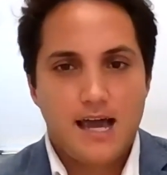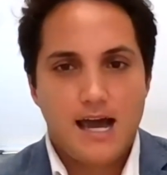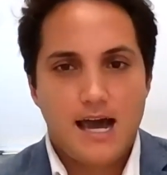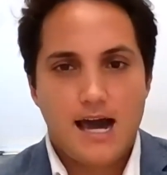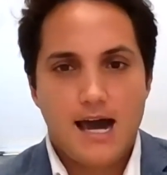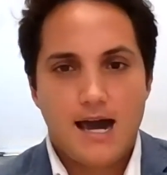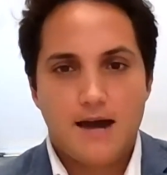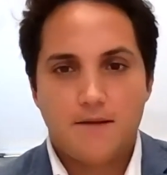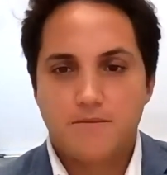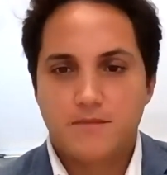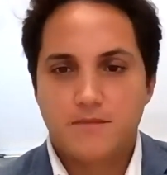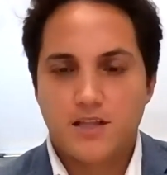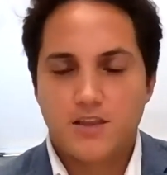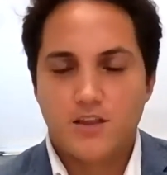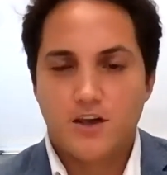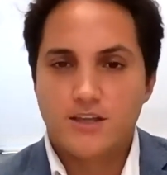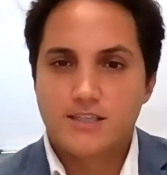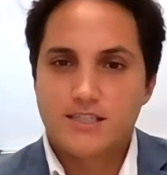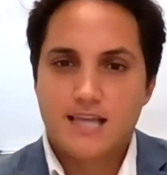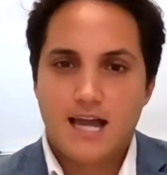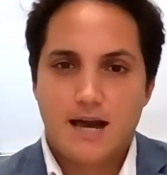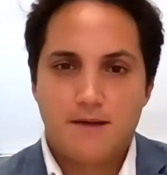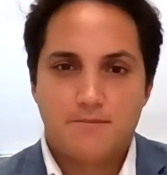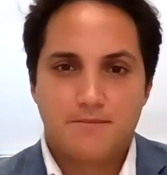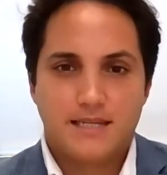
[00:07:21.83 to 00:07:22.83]
And
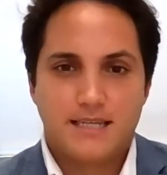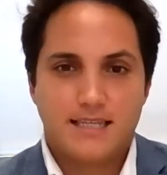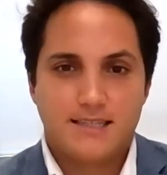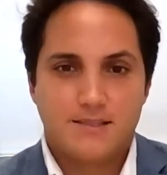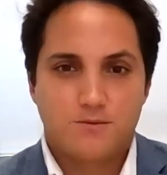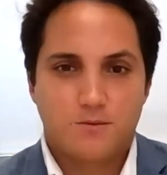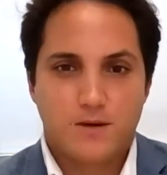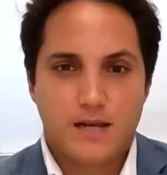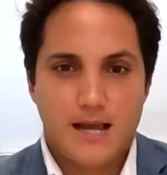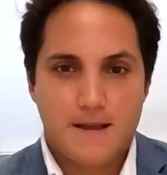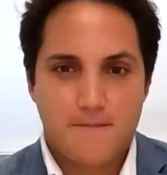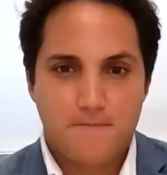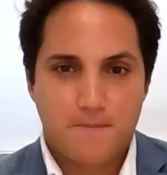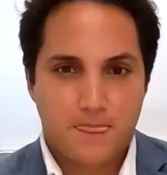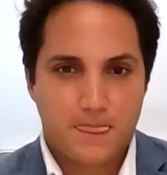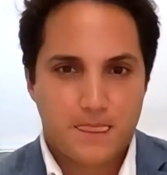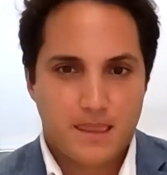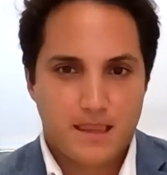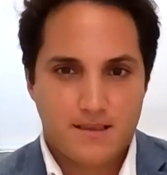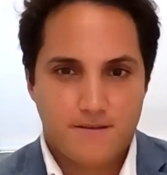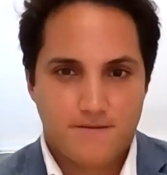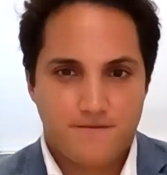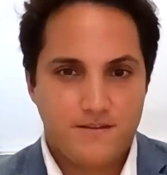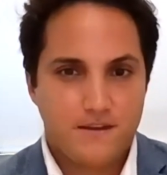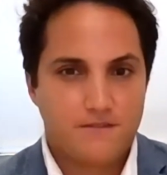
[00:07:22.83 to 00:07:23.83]
those companies went up
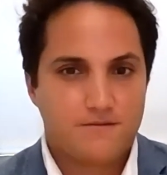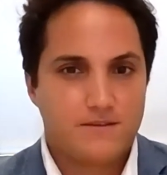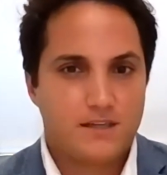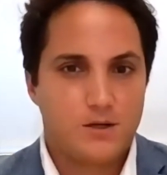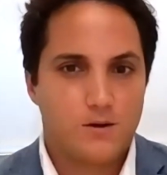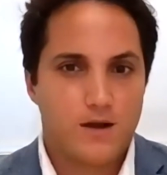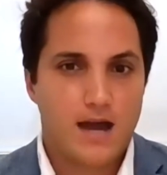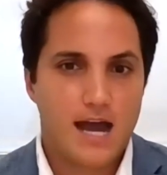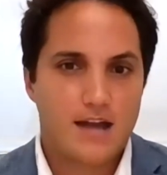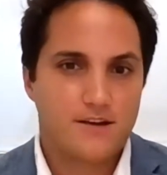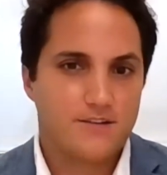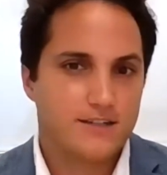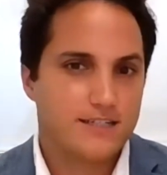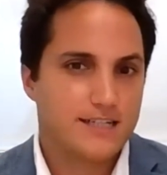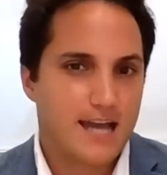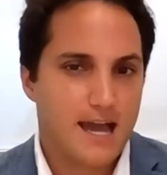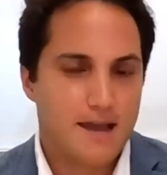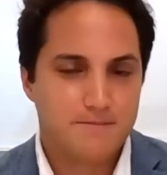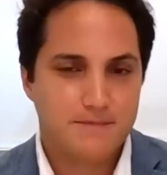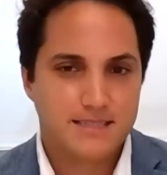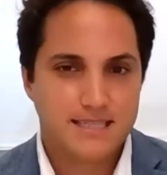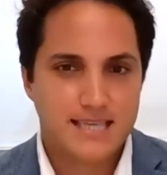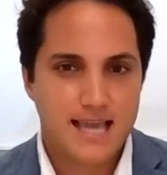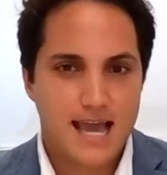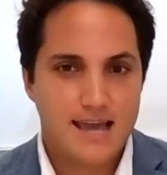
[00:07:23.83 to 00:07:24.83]
to 50 to 100
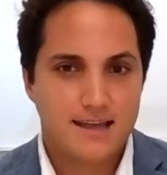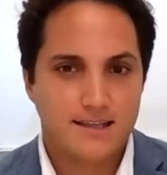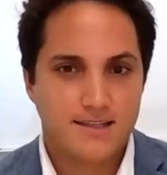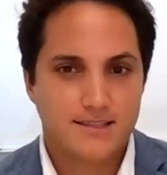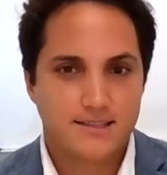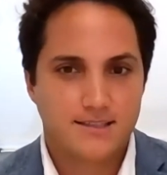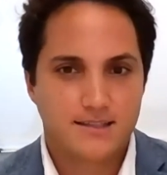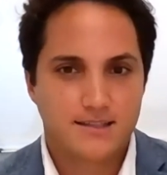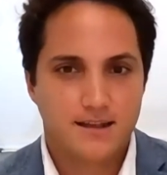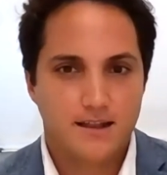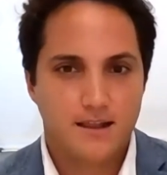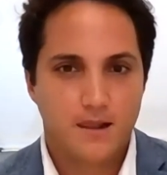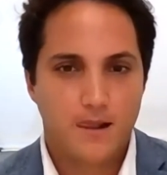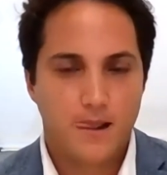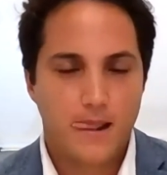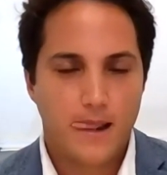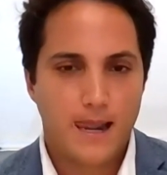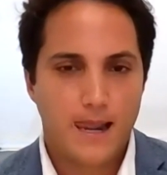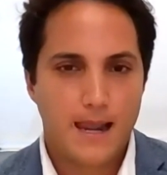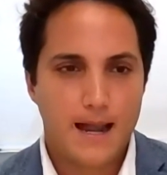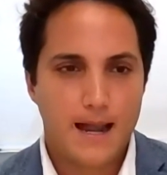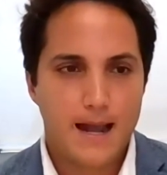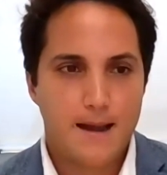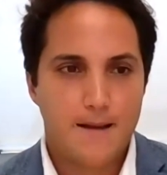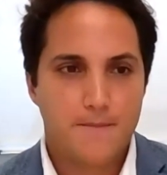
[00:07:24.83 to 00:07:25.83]
times sales
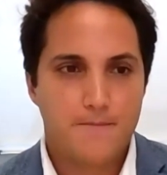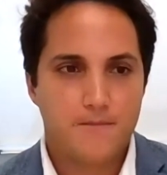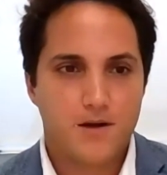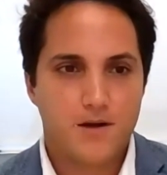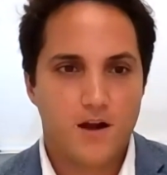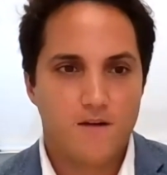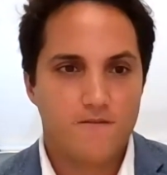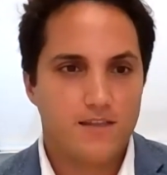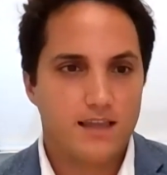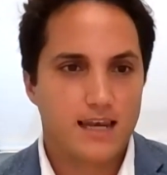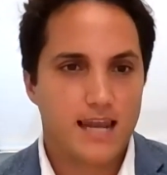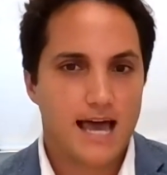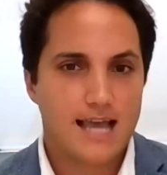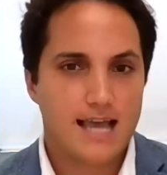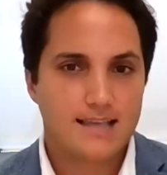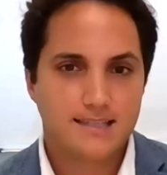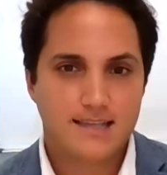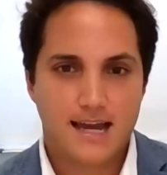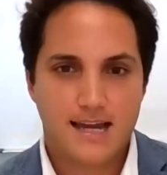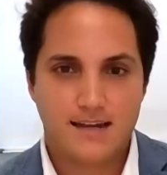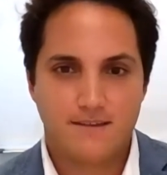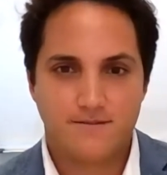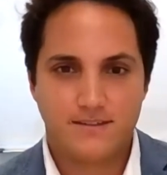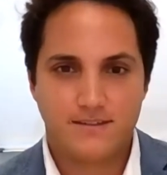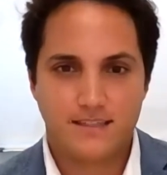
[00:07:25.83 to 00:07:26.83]
over the last
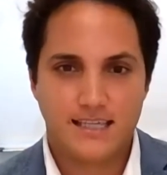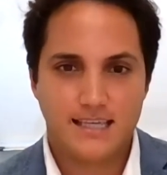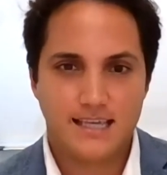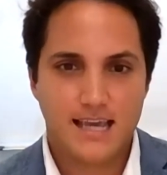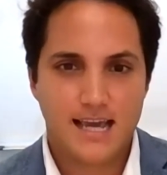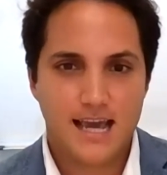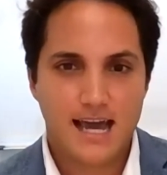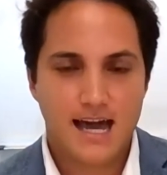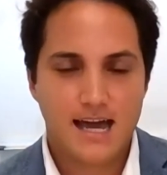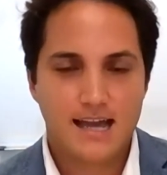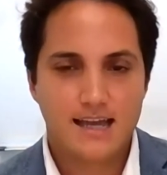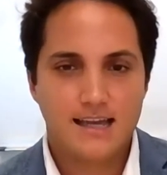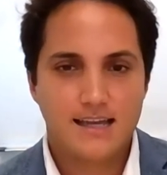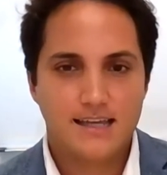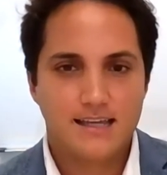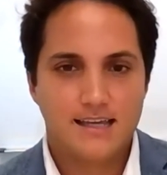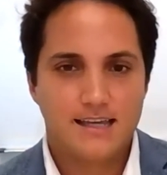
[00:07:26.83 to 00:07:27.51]
kind of year.